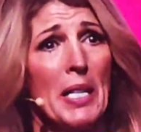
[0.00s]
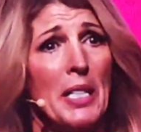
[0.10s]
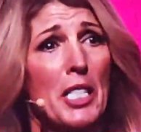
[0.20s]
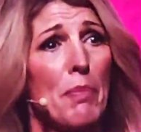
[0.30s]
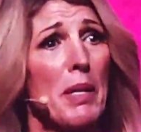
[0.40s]

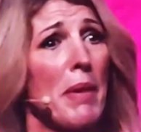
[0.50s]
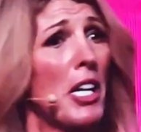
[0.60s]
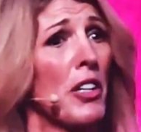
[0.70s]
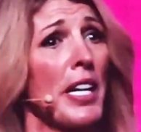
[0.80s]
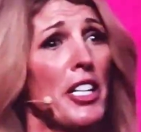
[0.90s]
to be my
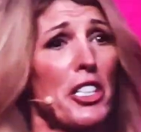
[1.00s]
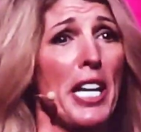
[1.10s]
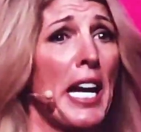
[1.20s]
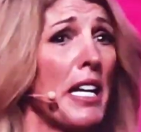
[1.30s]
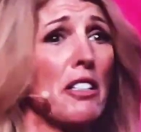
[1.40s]
Creator's
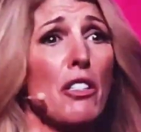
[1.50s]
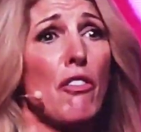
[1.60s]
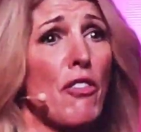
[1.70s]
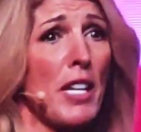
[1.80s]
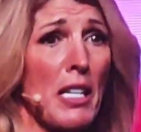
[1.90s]
hands and
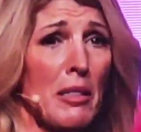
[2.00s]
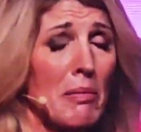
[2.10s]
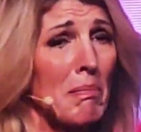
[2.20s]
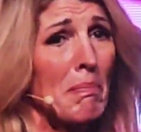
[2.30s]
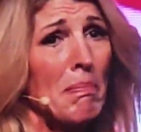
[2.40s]
feet,
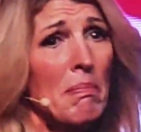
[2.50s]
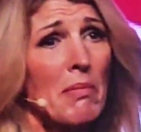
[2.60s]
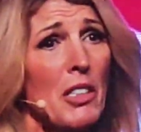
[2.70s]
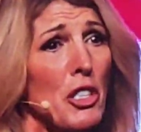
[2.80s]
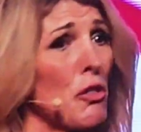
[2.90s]

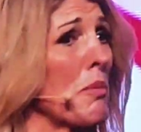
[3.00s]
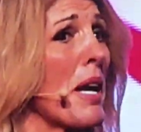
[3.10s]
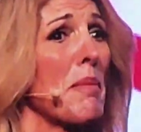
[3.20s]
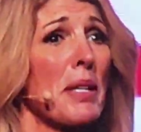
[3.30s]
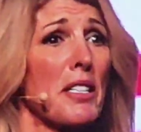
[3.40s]
to
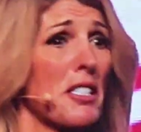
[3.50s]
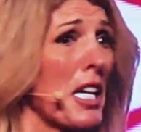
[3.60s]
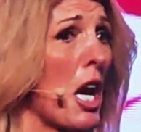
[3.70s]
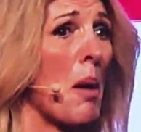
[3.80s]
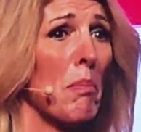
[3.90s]
remind me to stay
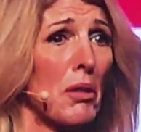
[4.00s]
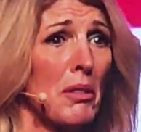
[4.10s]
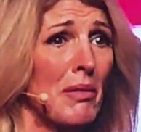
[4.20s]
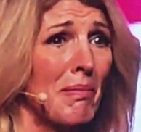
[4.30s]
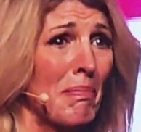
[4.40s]
humble,
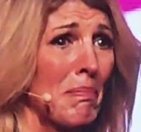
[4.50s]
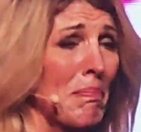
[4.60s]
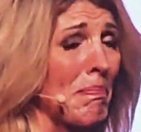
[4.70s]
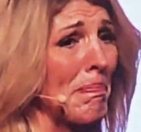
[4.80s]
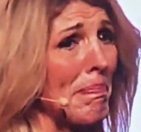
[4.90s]

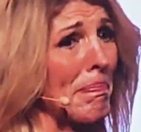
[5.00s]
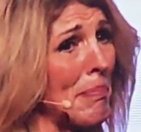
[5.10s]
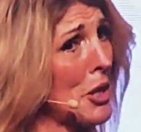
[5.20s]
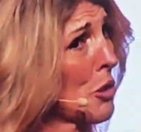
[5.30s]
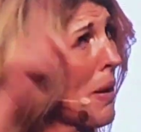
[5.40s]
but
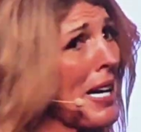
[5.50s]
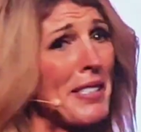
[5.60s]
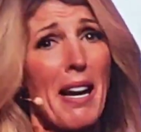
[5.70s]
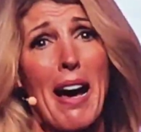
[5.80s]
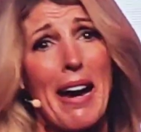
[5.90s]
to rise
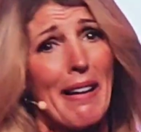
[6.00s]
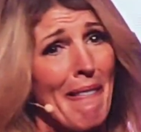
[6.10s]
high.